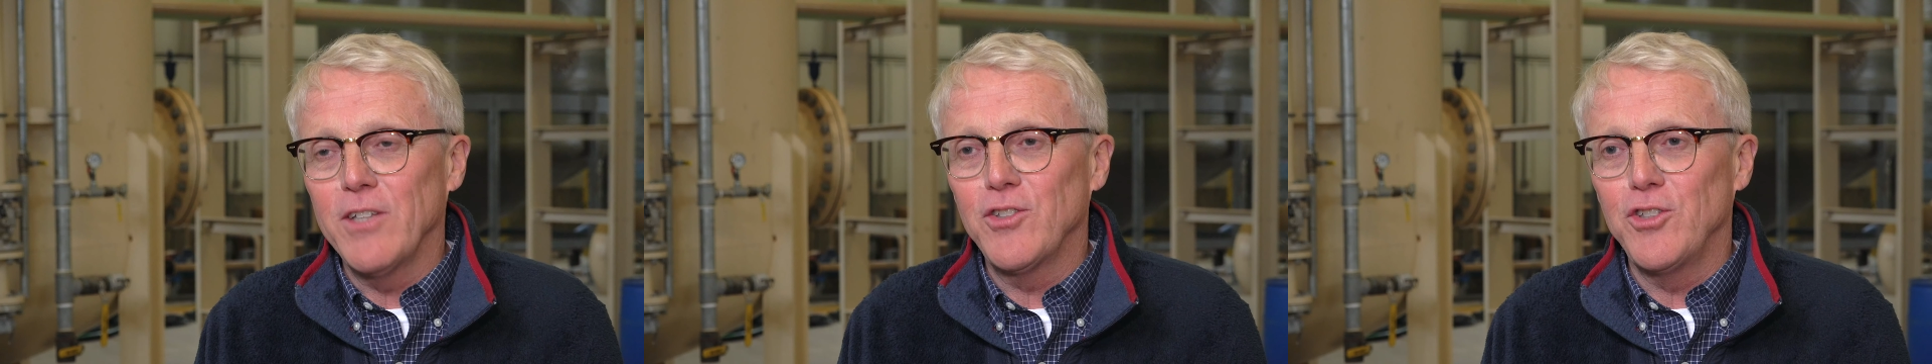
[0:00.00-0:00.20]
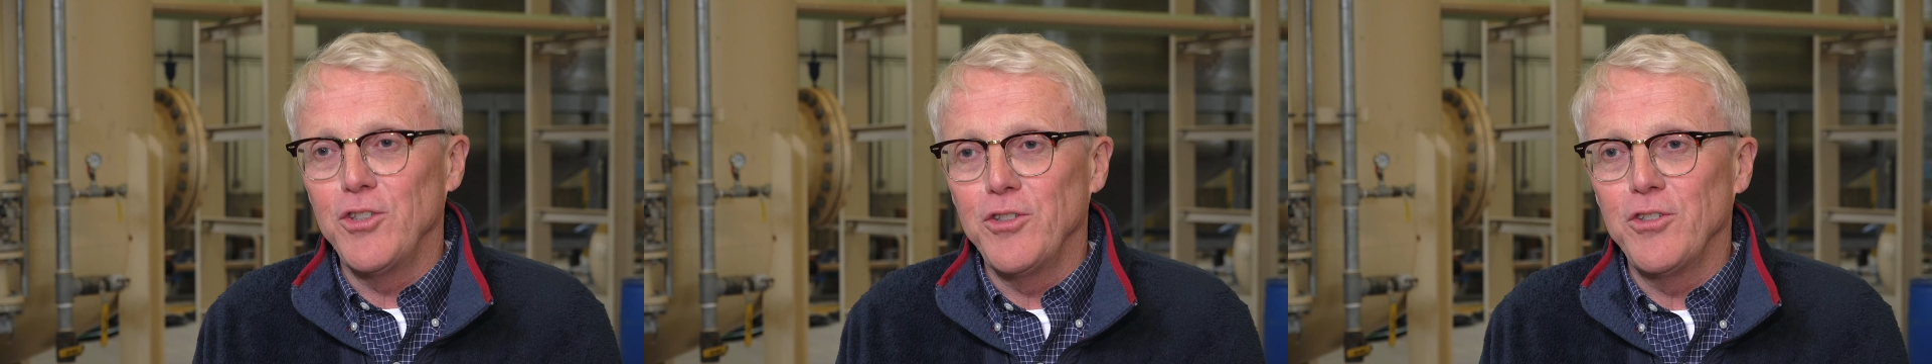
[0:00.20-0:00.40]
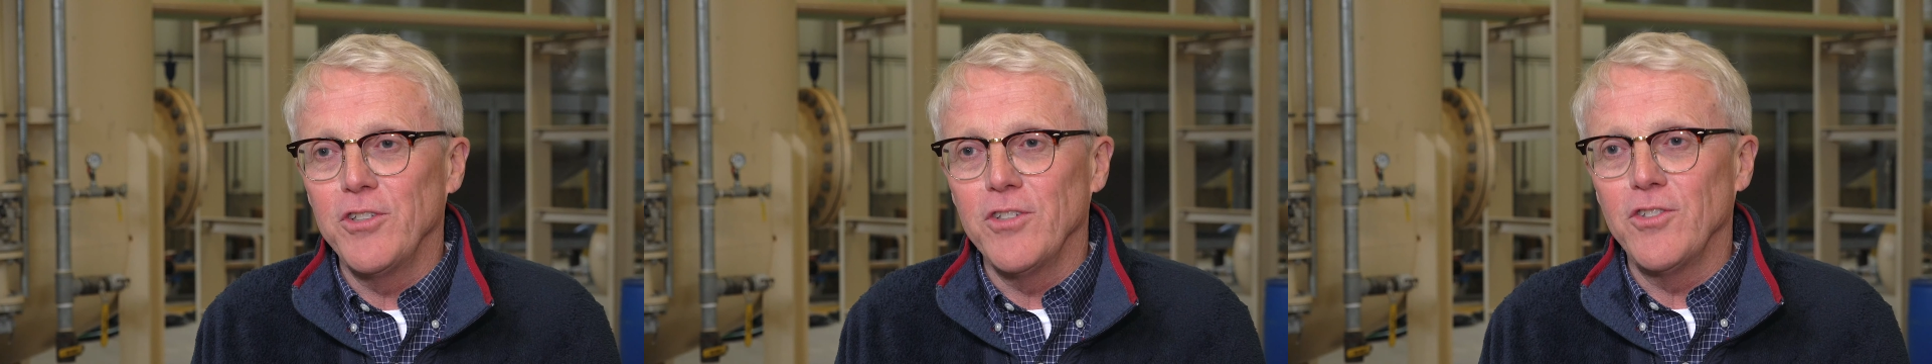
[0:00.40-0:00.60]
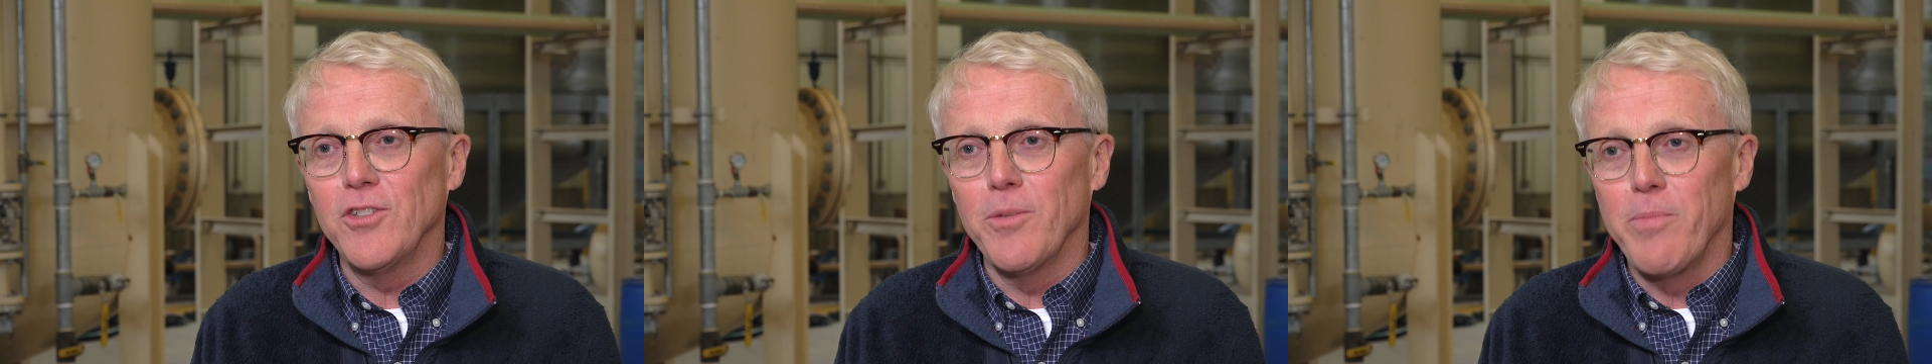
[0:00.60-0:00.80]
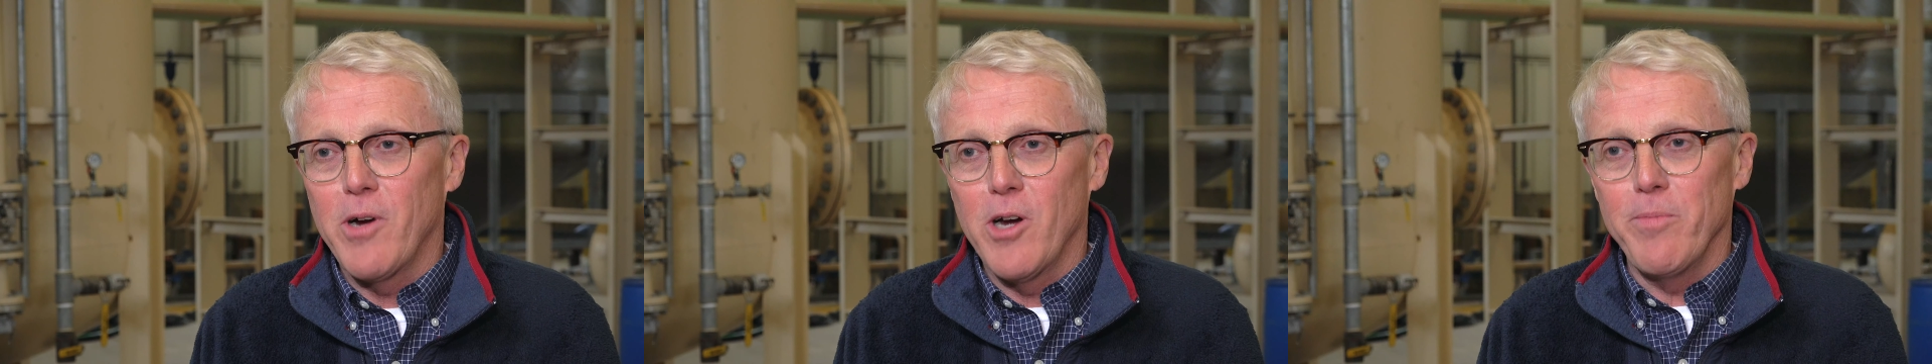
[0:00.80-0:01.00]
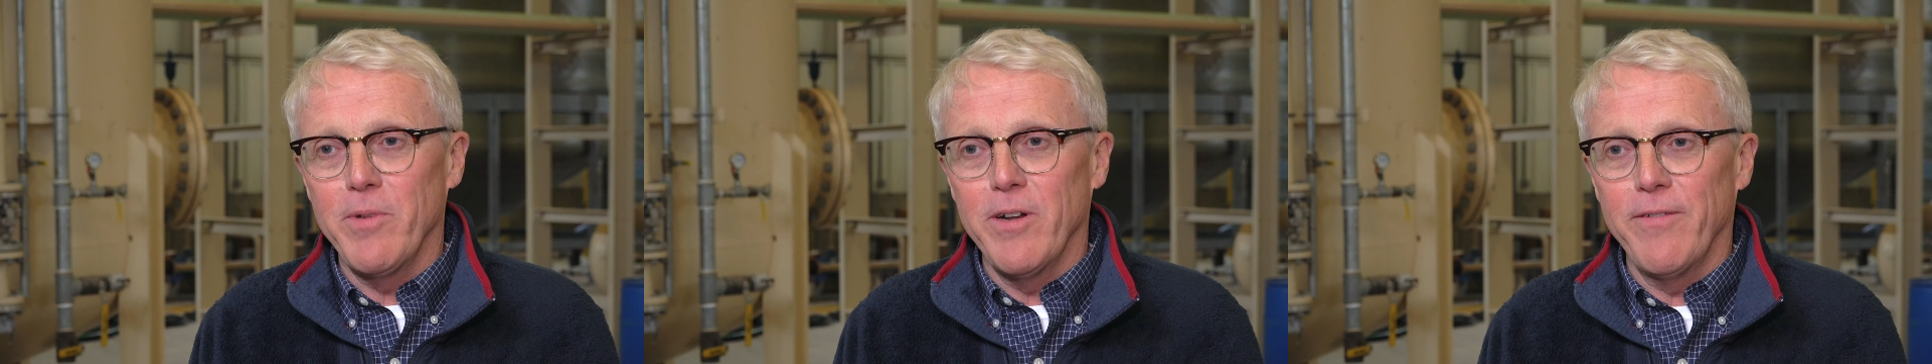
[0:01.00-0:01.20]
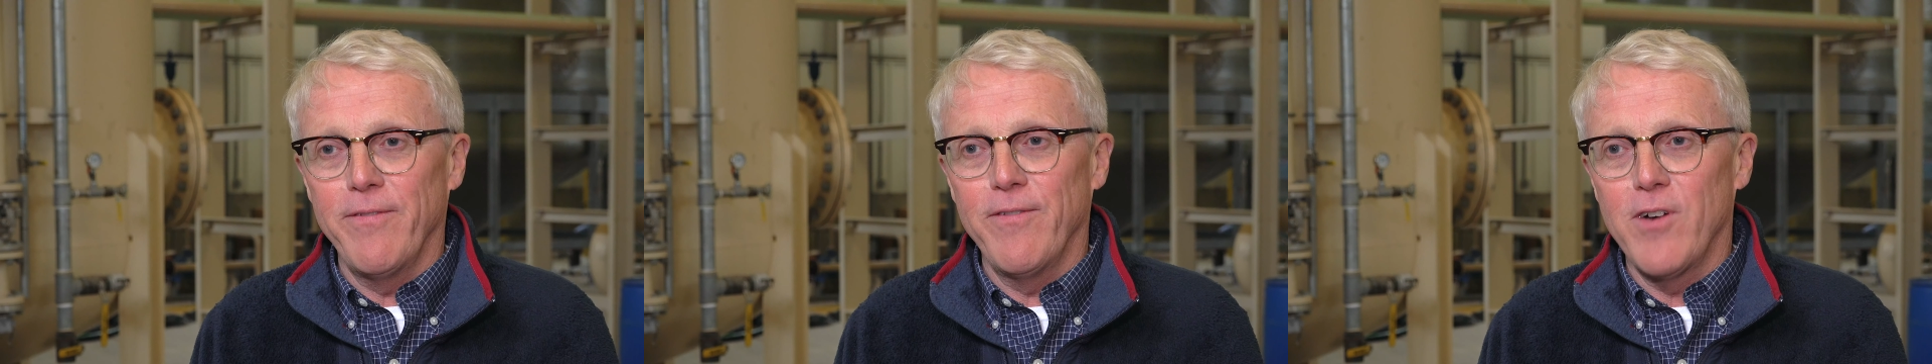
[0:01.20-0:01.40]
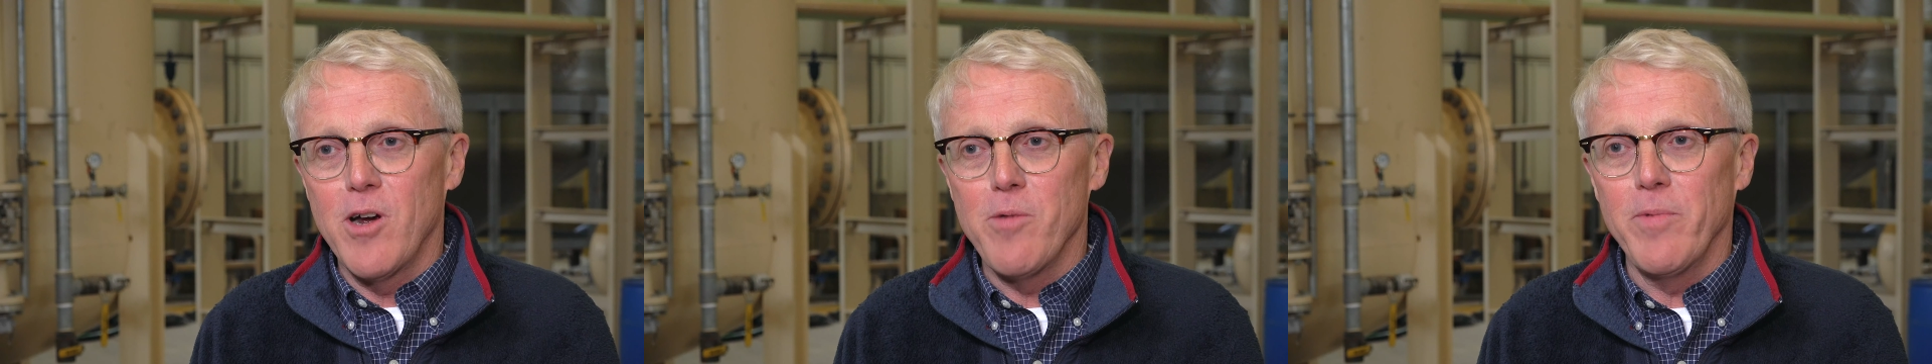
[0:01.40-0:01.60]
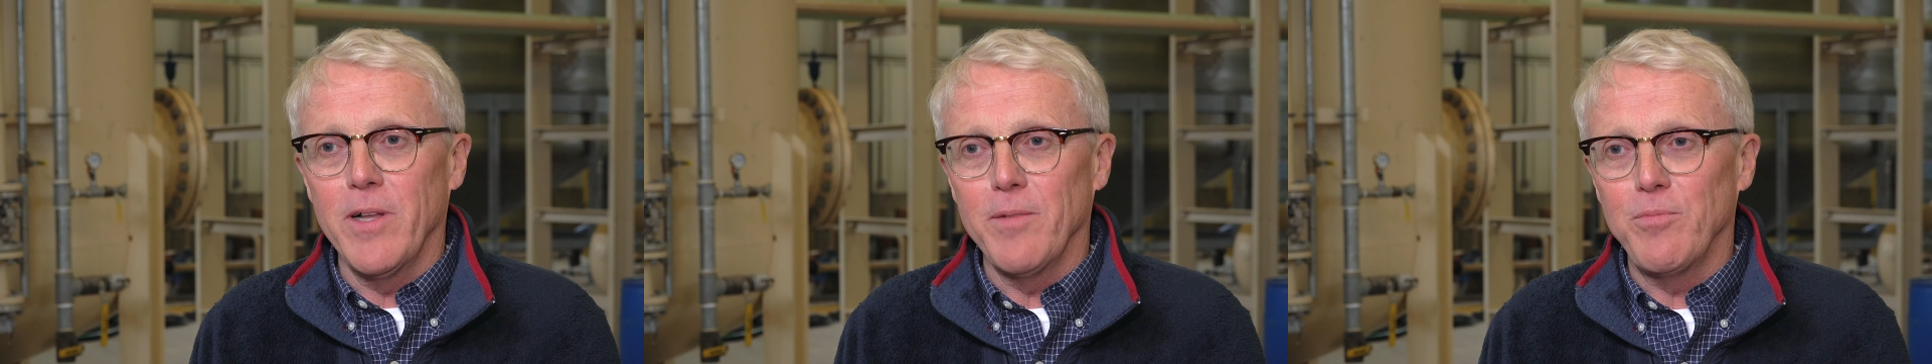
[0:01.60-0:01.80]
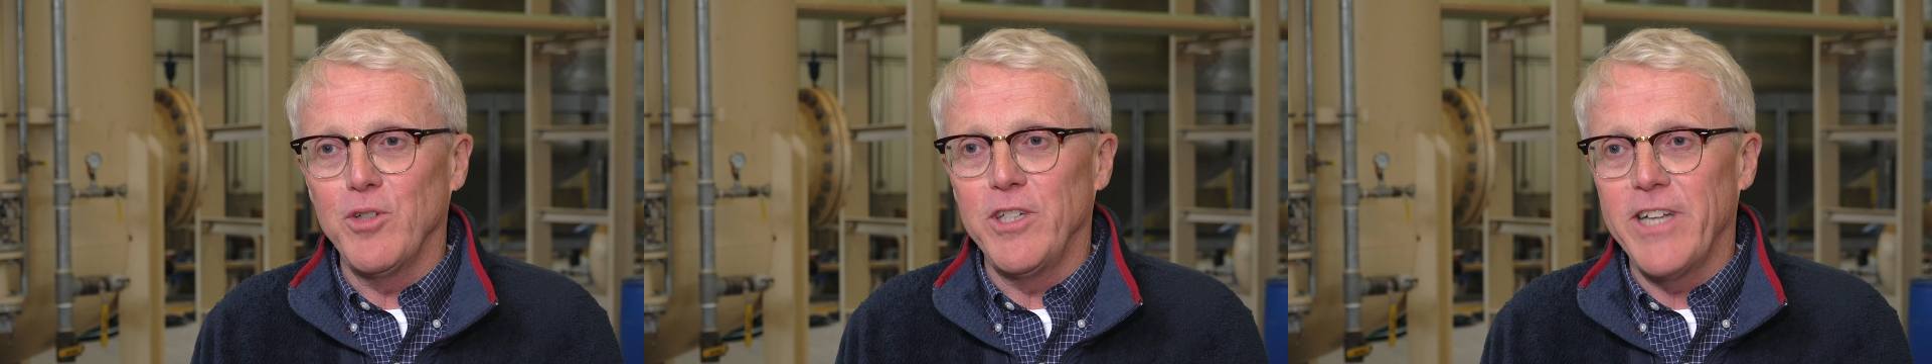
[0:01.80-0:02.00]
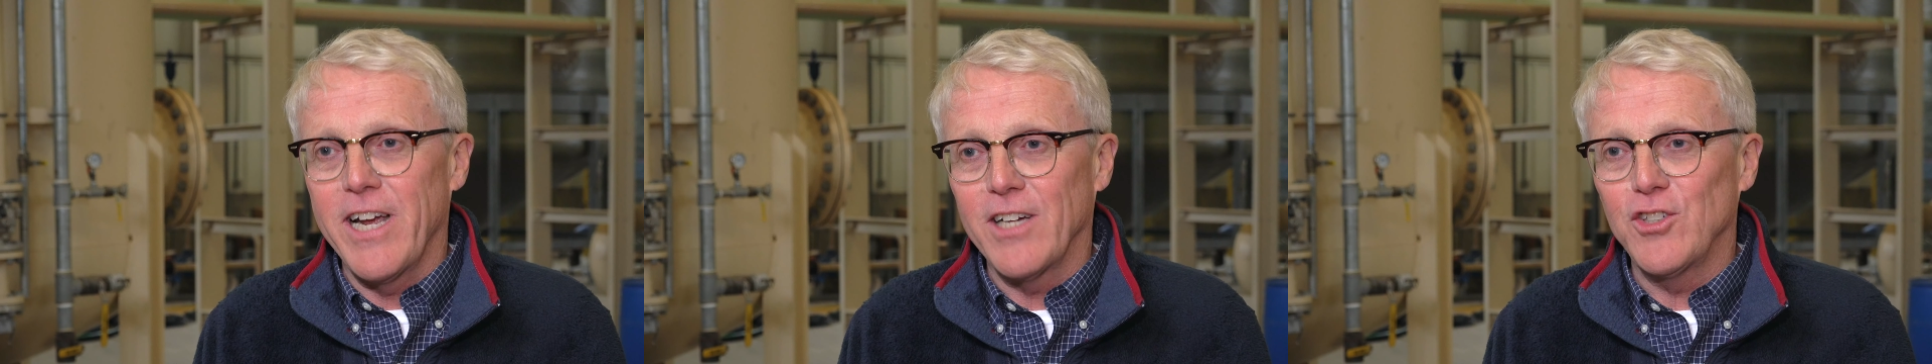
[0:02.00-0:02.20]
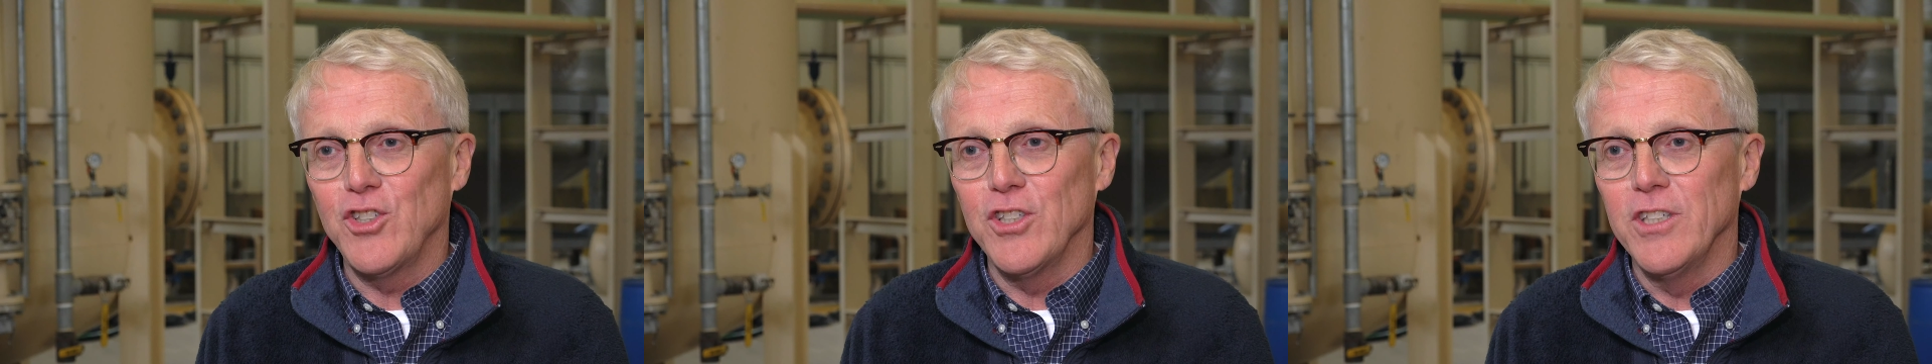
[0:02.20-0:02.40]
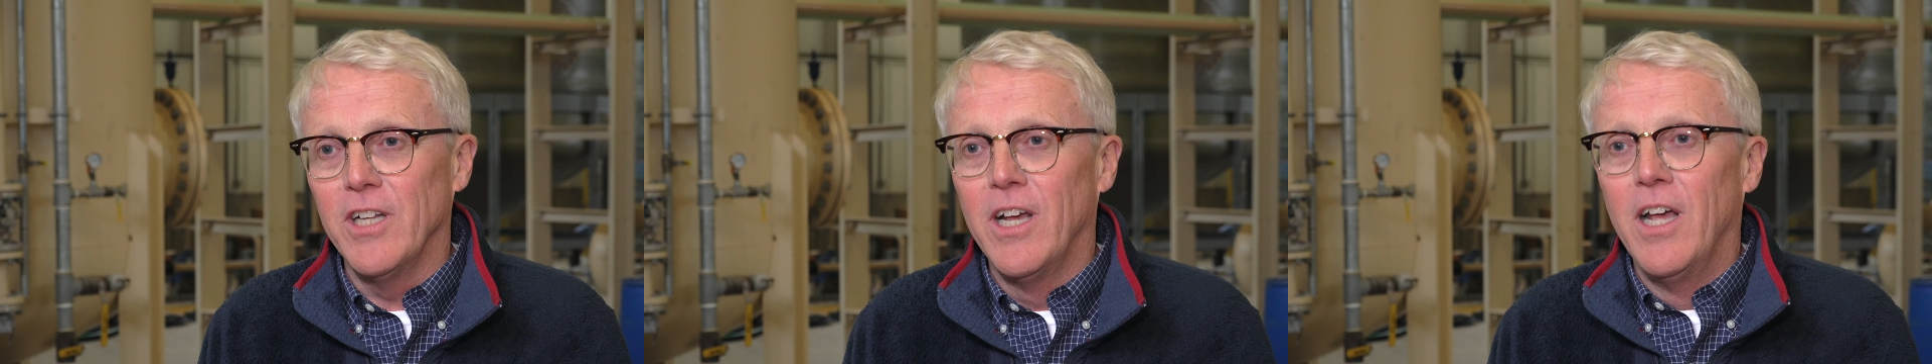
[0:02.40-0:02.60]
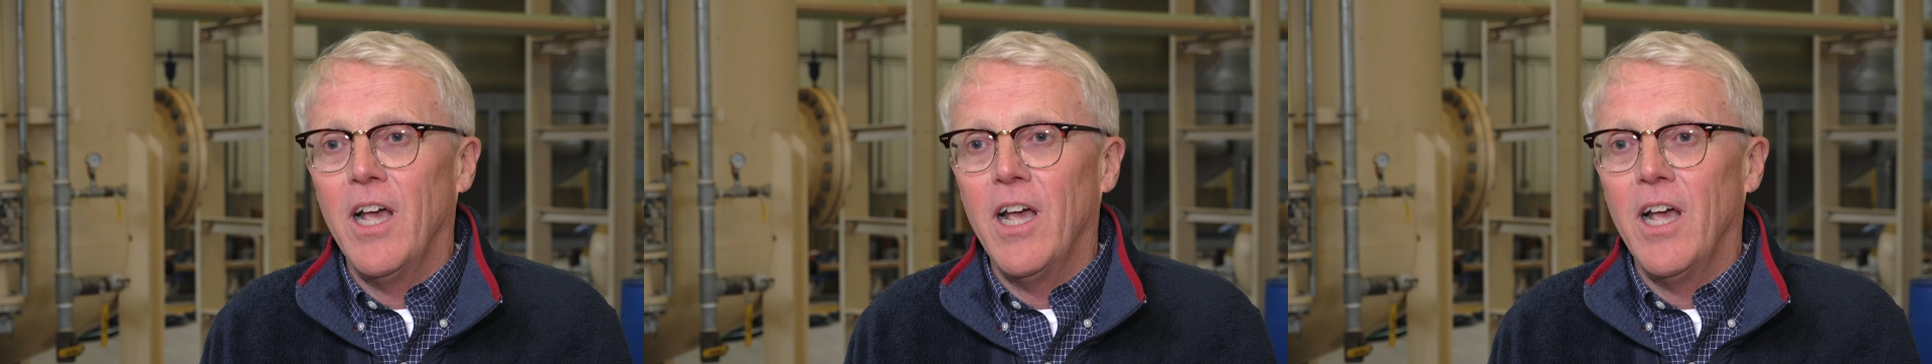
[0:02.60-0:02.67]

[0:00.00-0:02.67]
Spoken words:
Massachusetts Department of Environmental Protection